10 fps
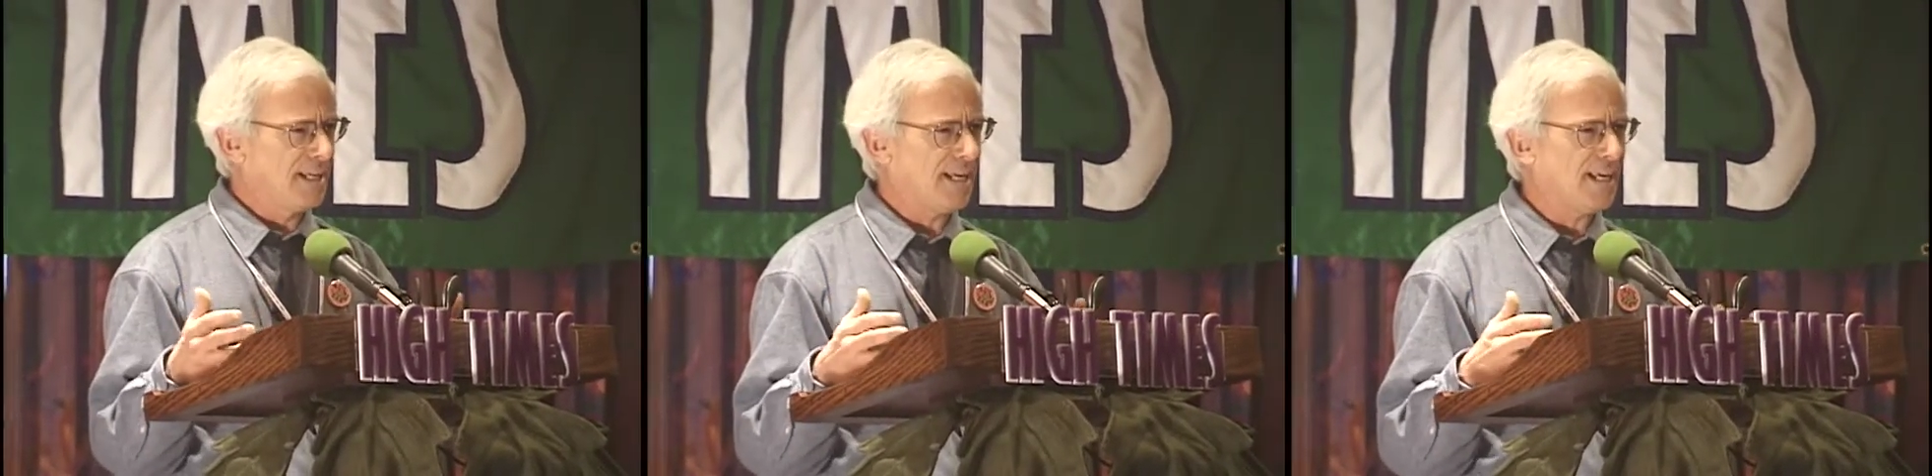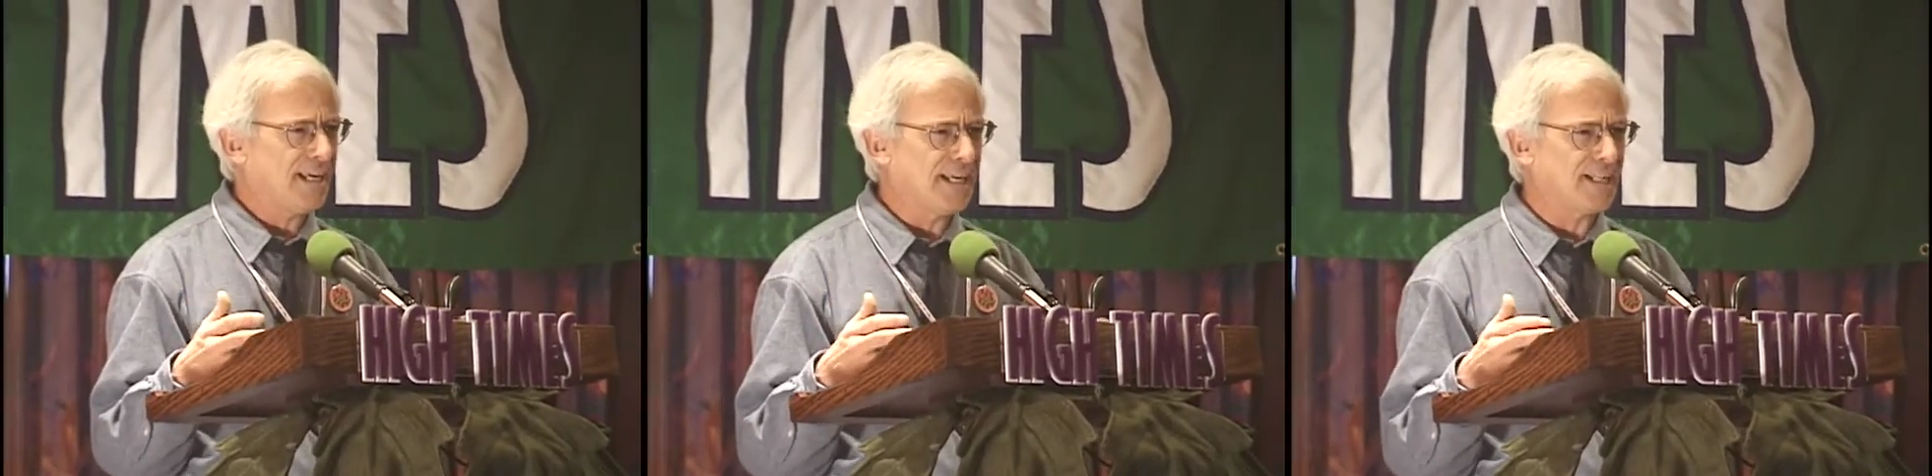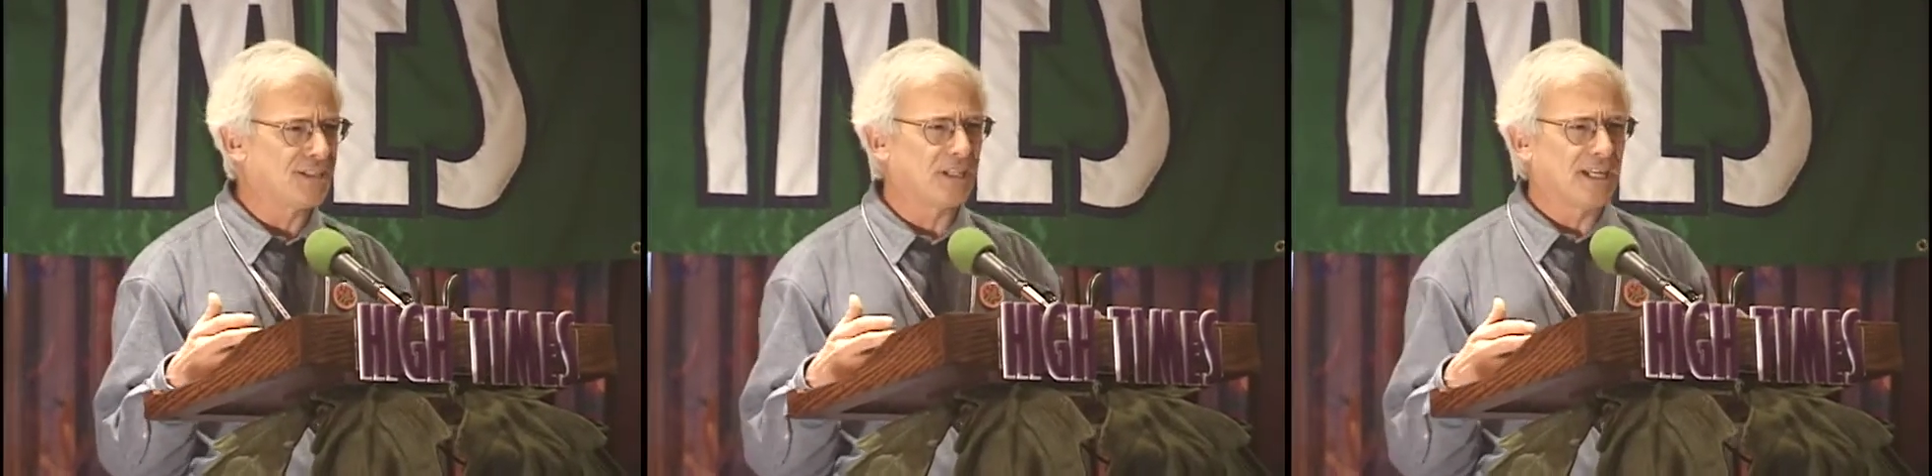
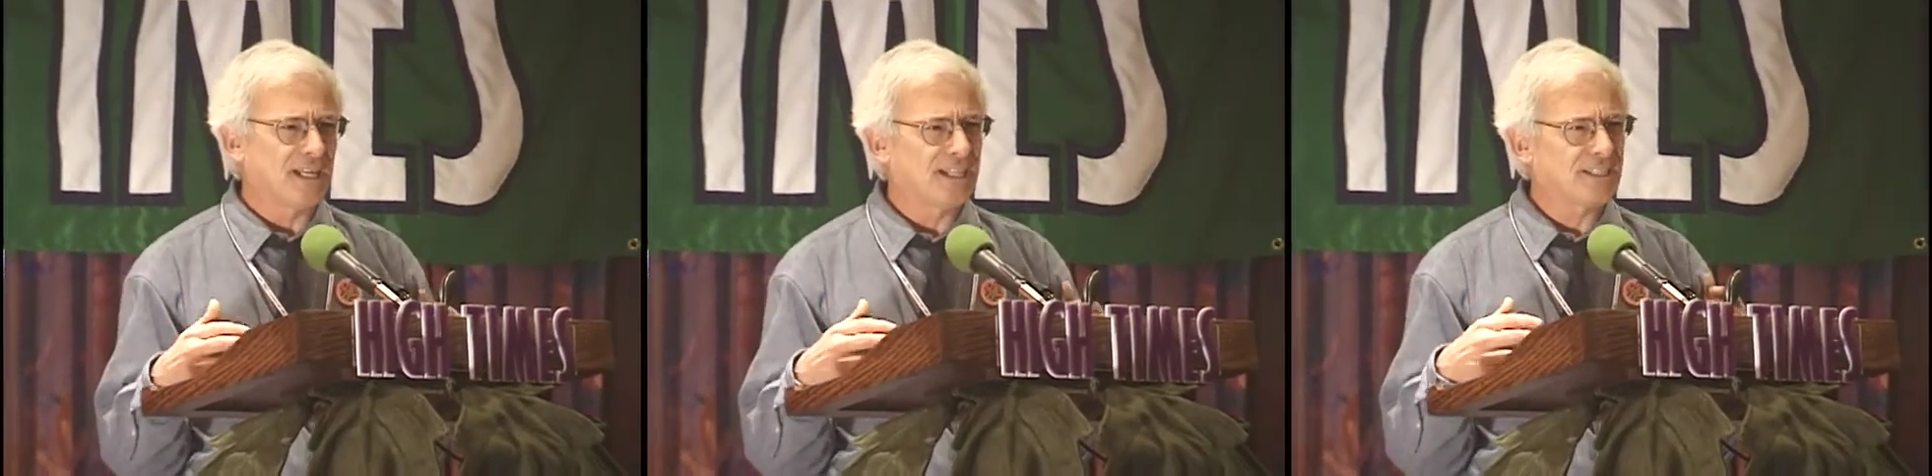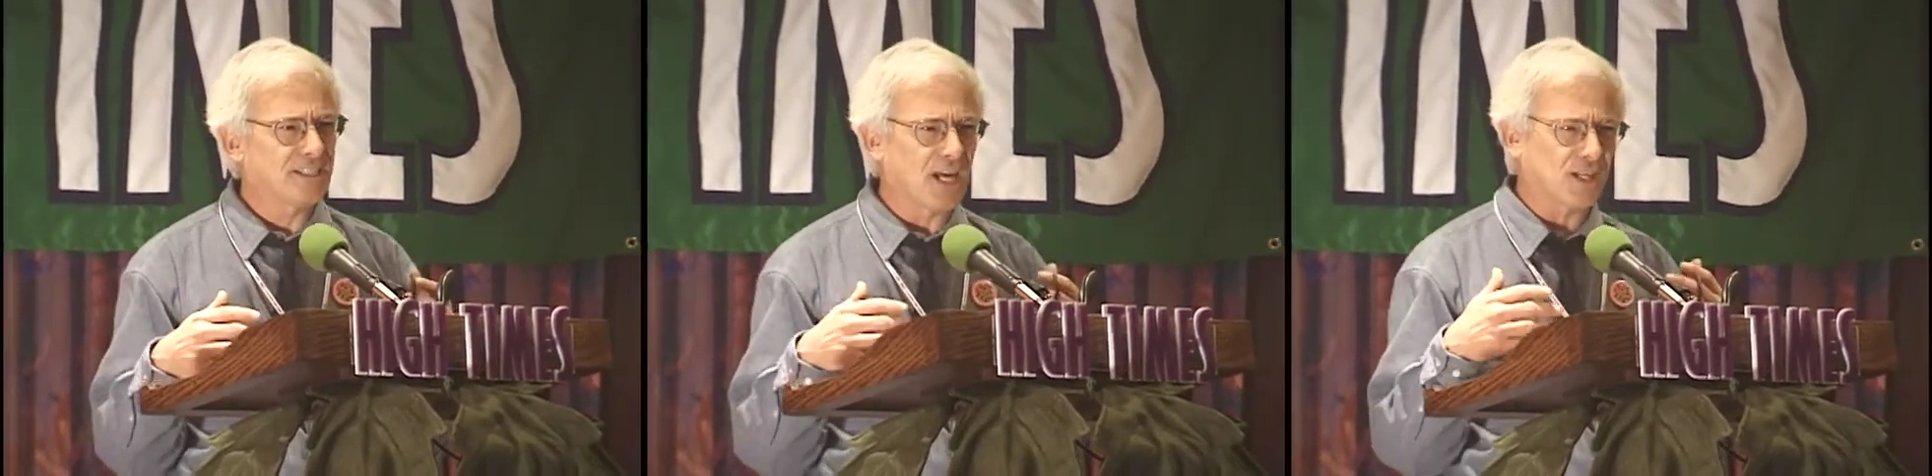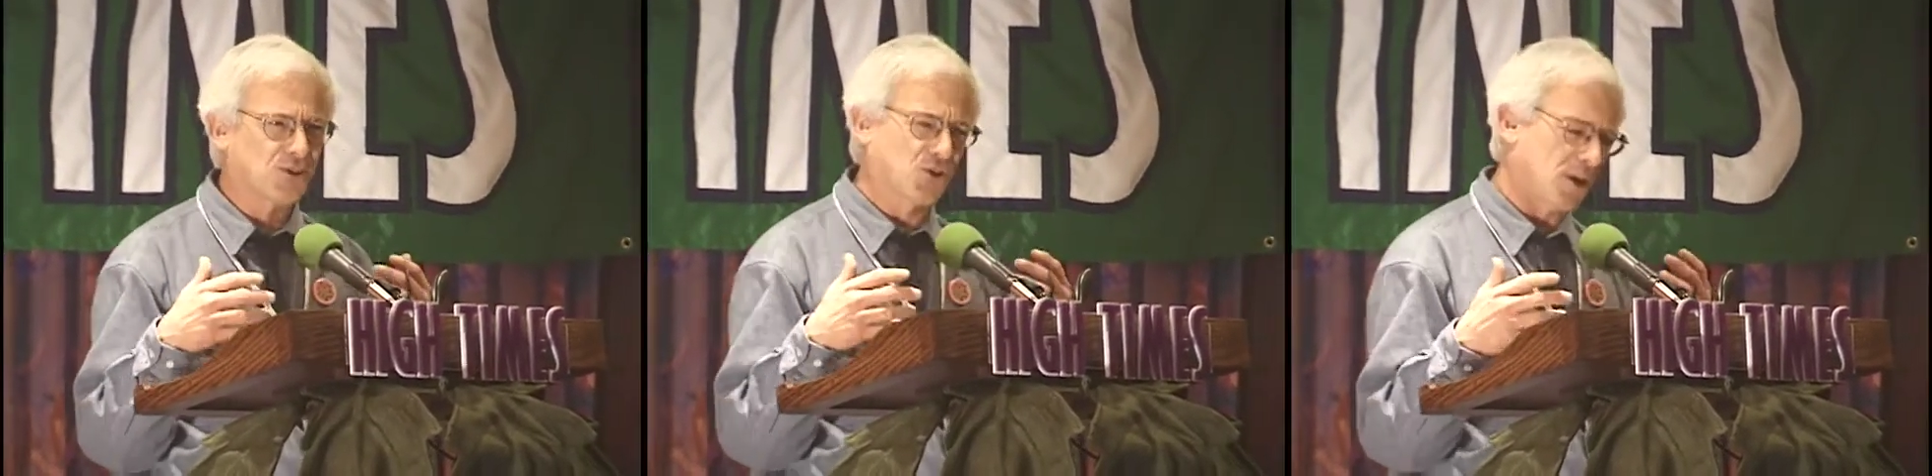And it's
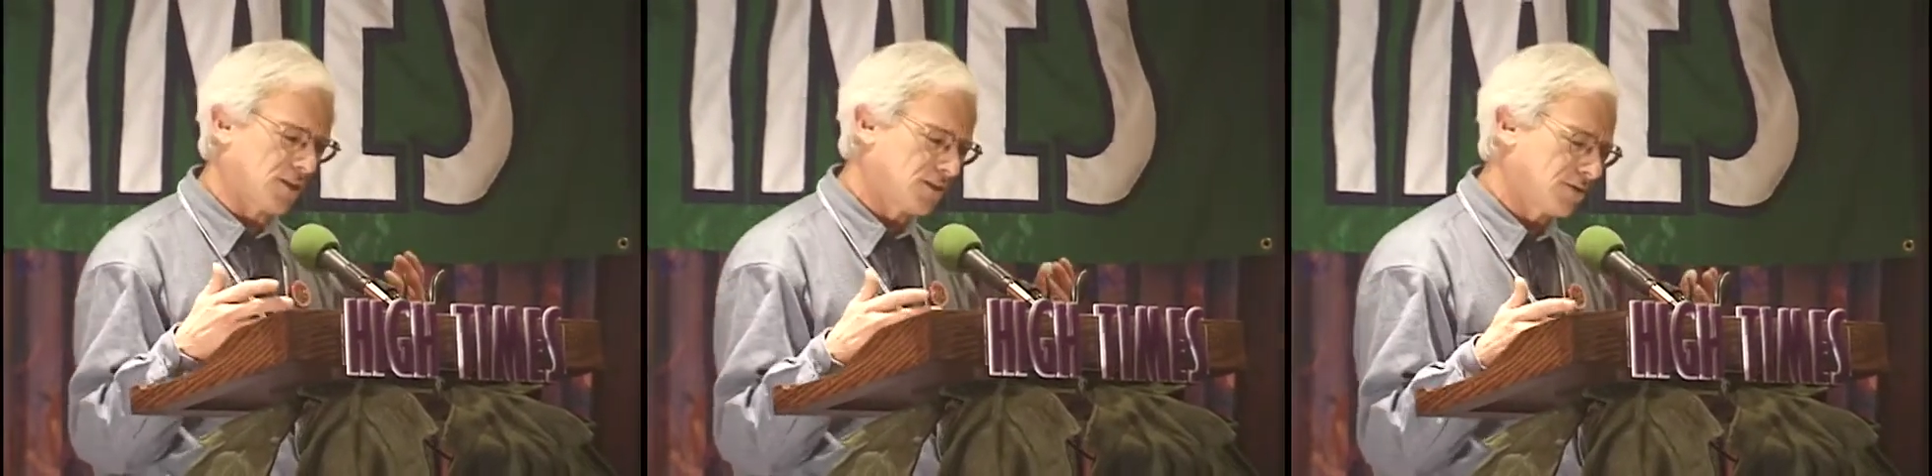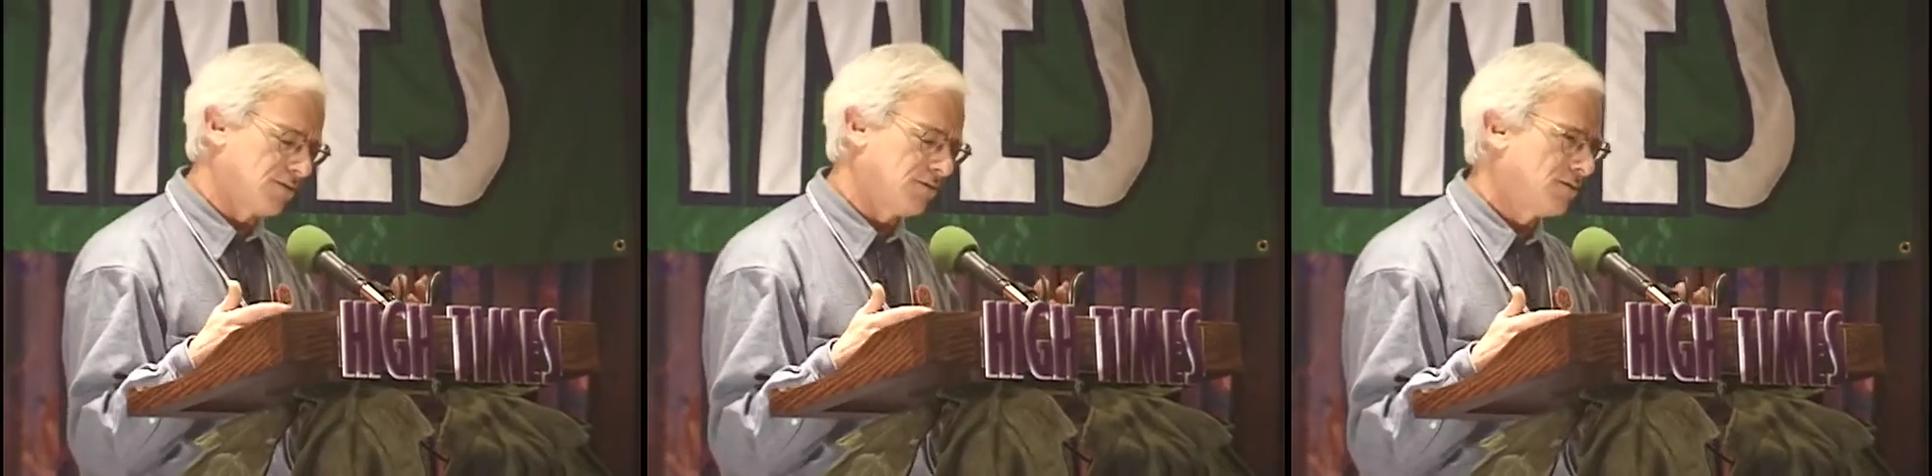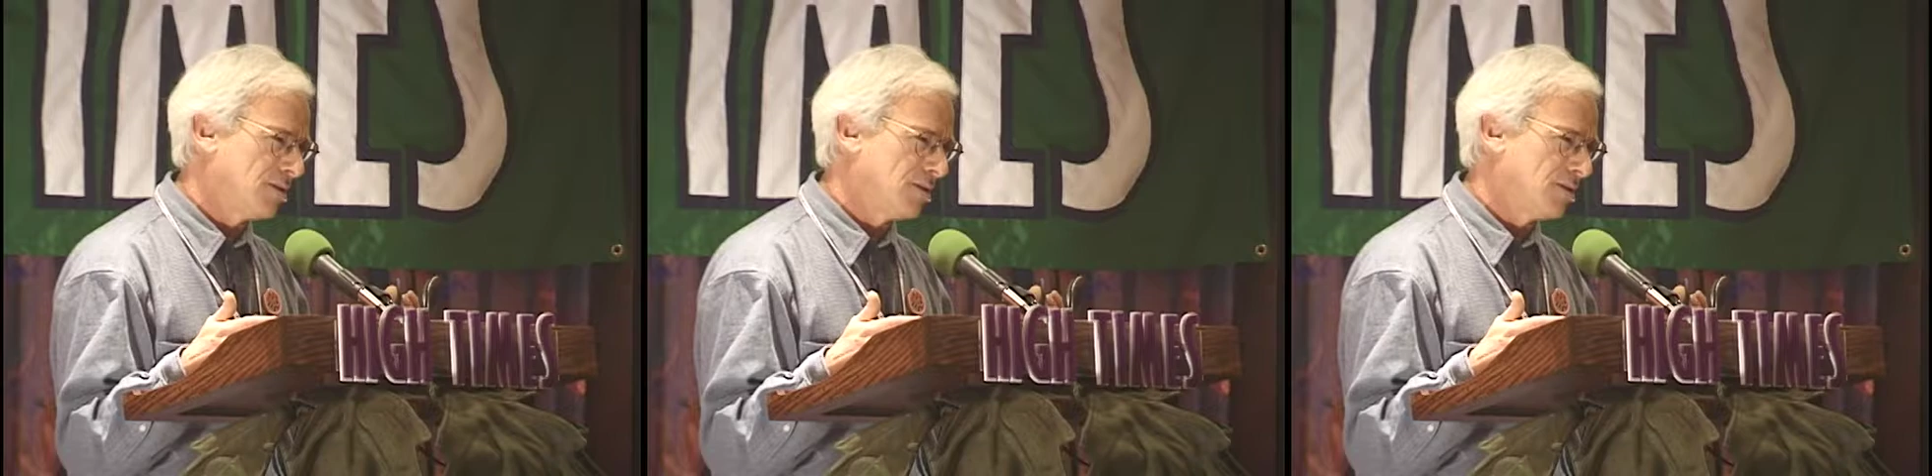not just